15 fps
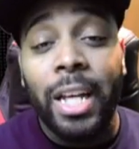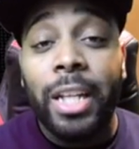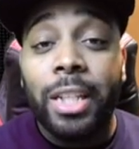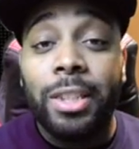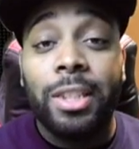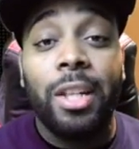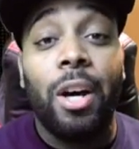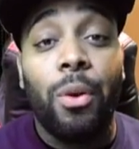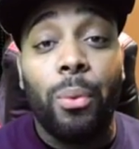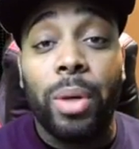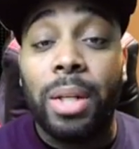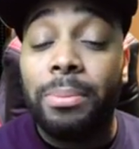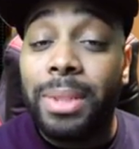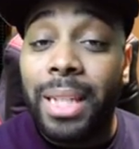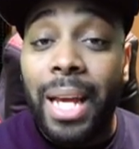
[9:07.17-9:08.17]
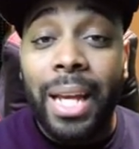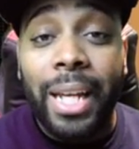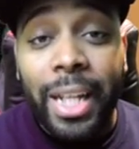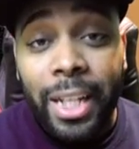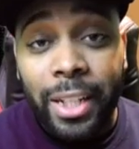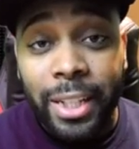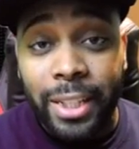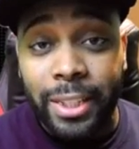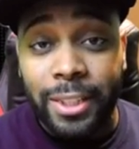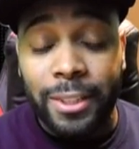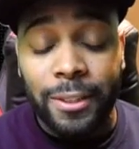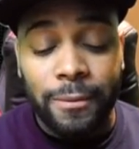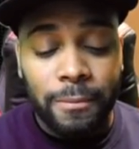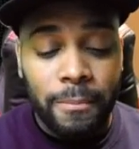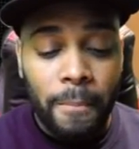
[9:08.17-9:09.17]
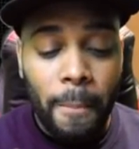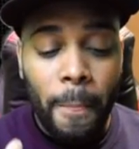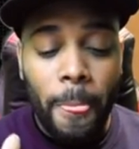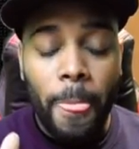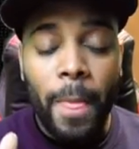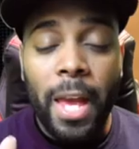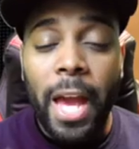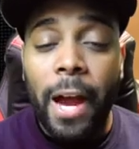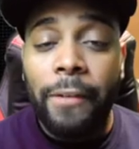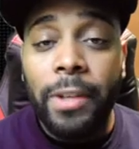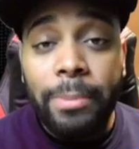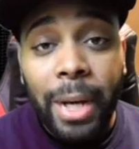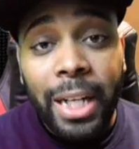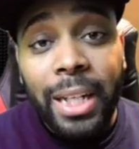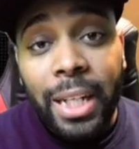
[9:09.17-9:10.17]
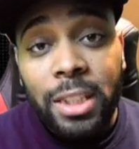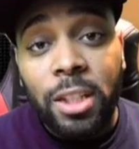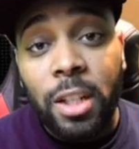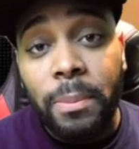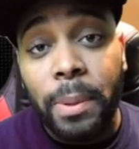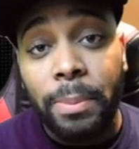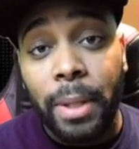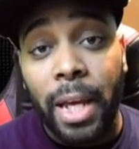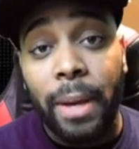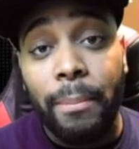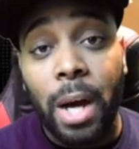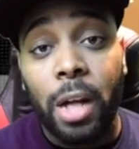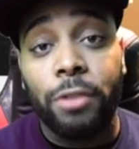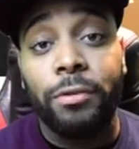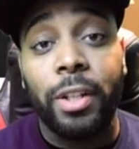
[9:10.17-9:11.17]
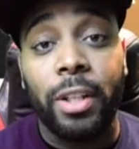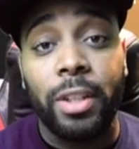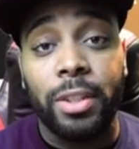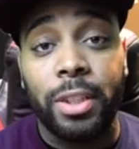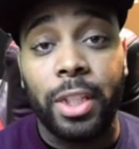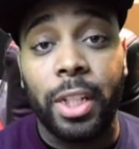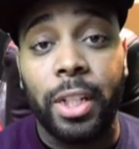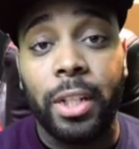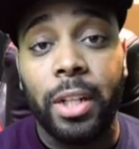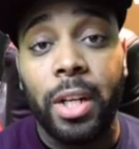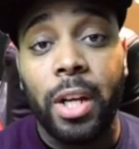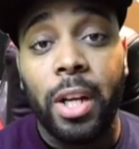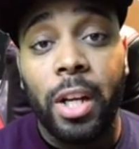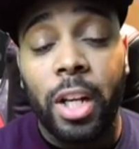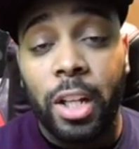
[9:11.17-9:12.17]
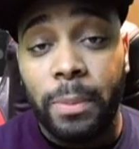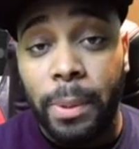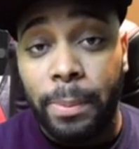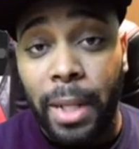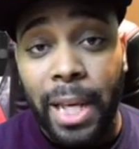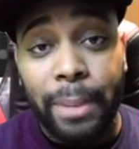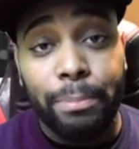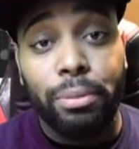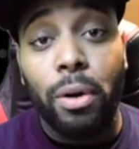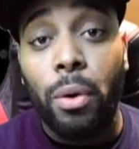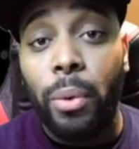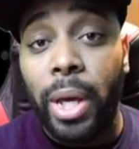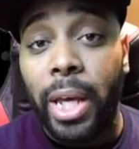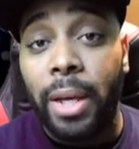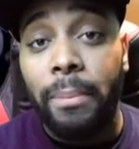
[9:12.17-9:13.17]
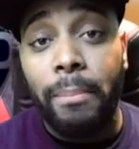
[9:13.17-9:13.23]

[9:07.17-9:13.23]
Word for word: So what I'm saying here is everybody that's going to be playing MyCareer this year, going to be playing Pro-Am,